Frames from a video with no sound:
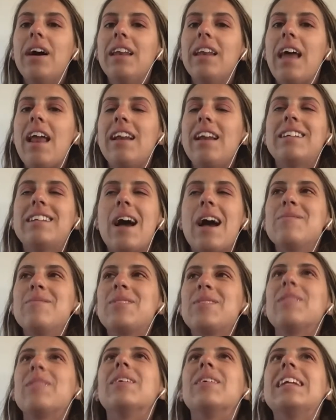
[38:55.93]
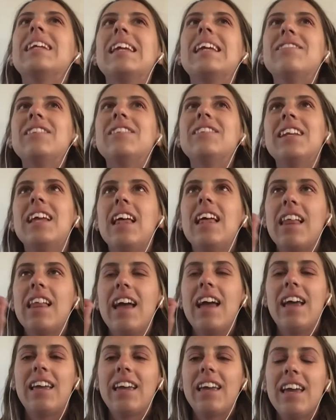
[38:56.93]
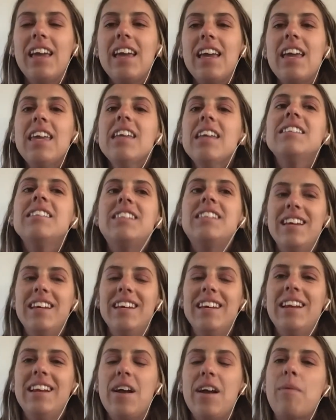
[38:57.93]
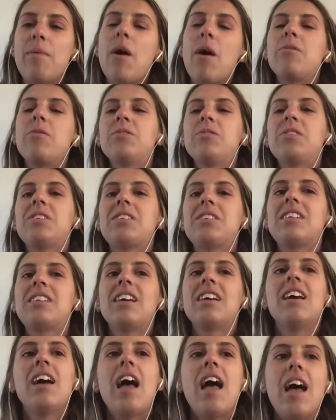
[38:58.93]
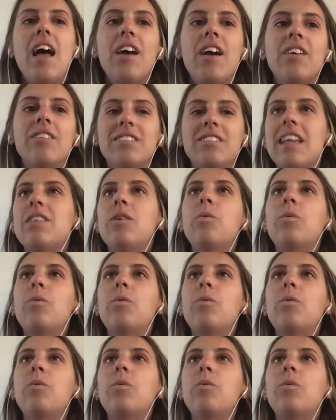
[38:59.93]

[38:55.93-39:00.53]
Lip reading: And anytime someone even like hinted in a post or said the